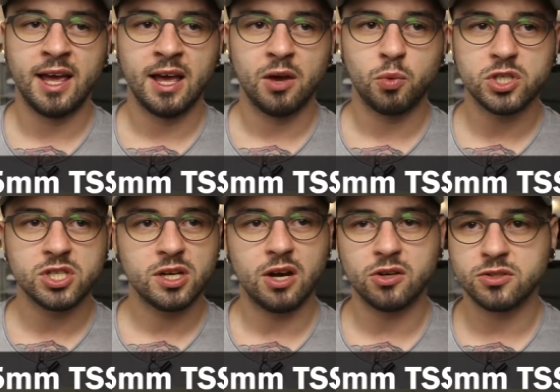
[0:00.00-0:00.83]
which
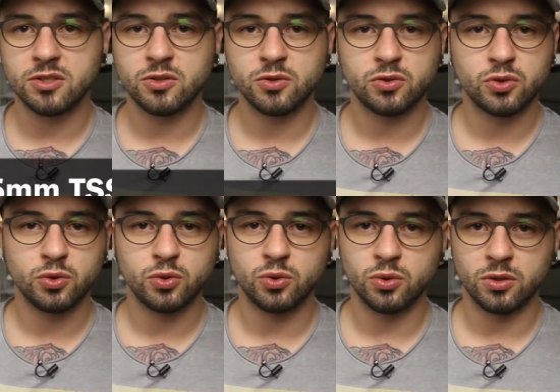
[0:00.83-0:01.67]
allows you
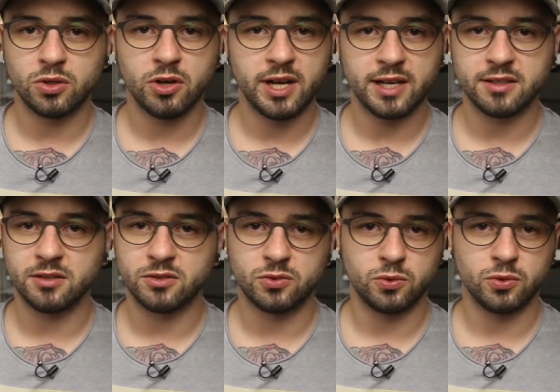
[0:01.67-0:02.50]
to connect
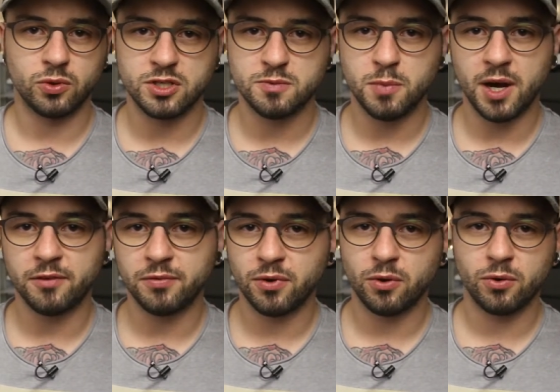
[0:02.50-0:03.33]
it to your
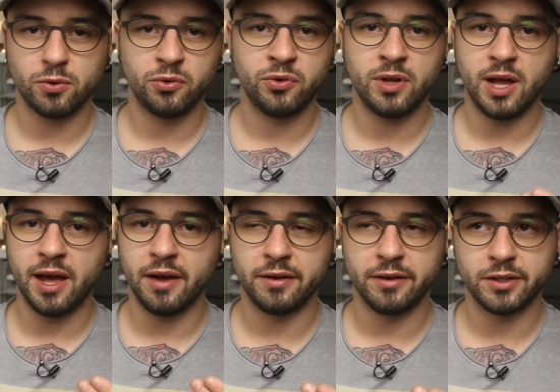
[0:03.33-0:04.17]
smartphone
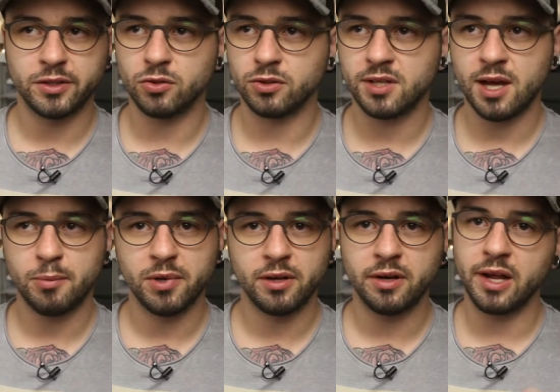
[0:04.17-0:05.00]
and your
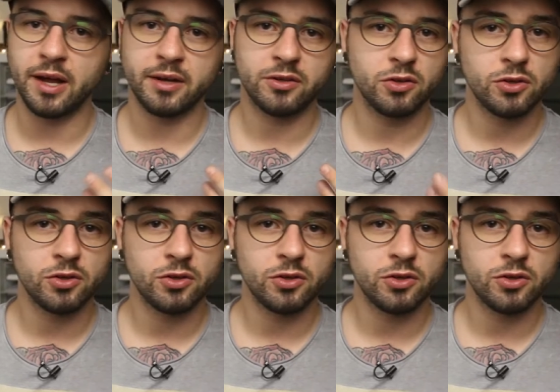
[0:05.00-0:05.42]
tablet and your